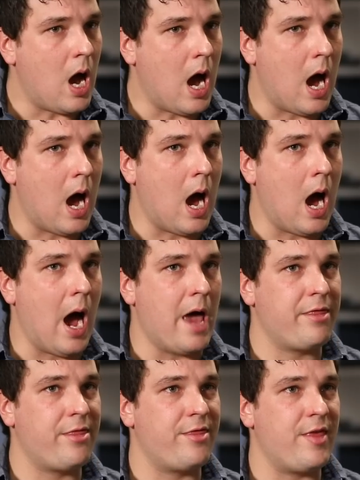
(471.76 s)

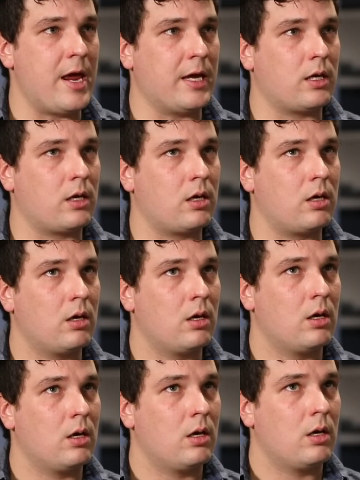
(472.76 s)
I think
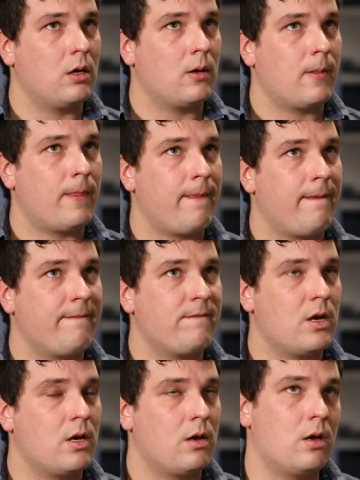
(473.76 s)

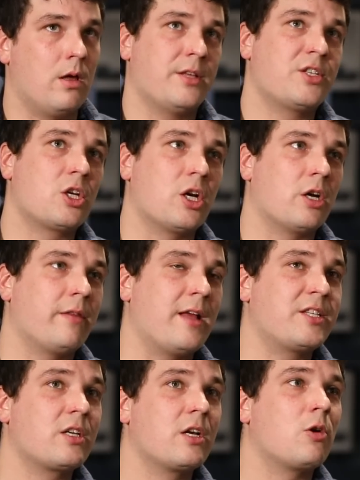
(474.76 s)
that's
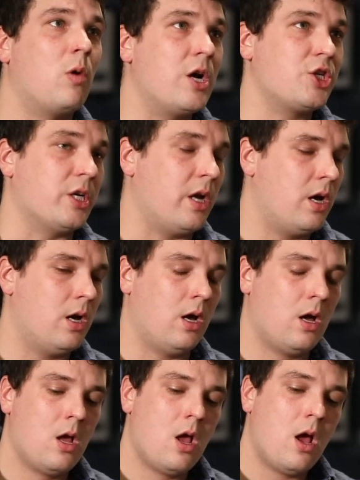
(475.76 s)
a good question.
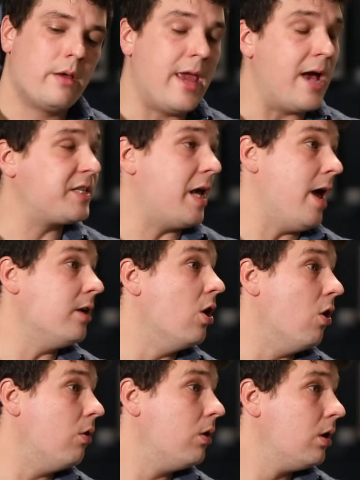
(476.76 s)
Yes and
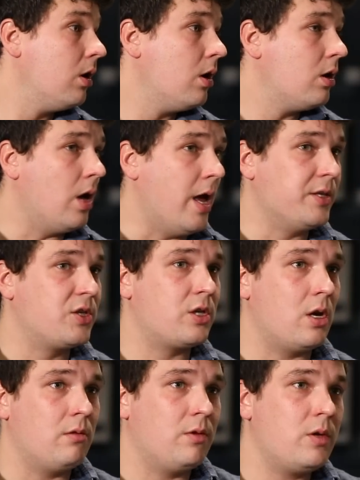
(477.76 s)
no. And
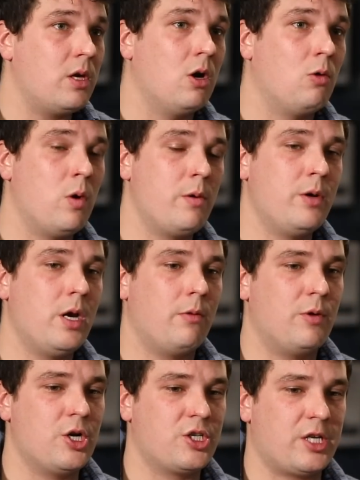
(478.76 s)

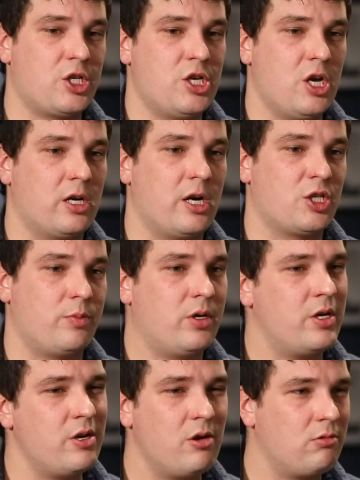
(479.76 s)
when you're such a young
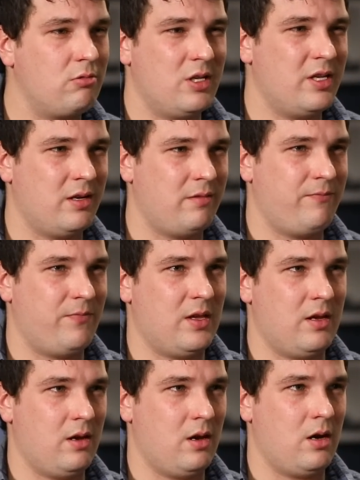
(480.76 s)
entrepreneur, you don't really
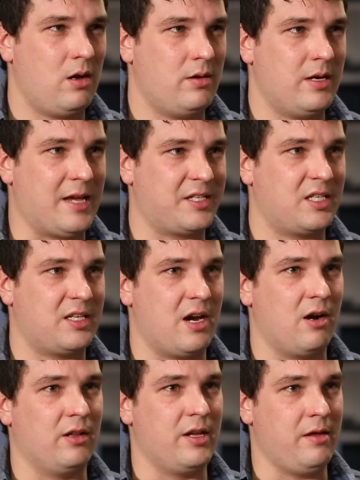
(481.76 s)

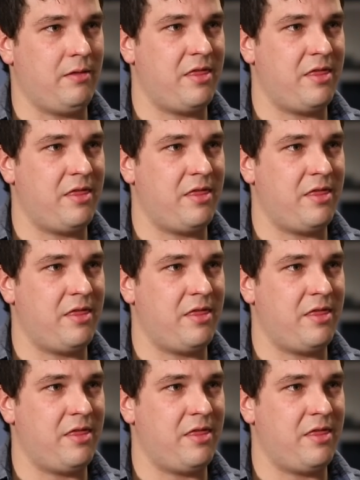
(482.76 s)
necessarily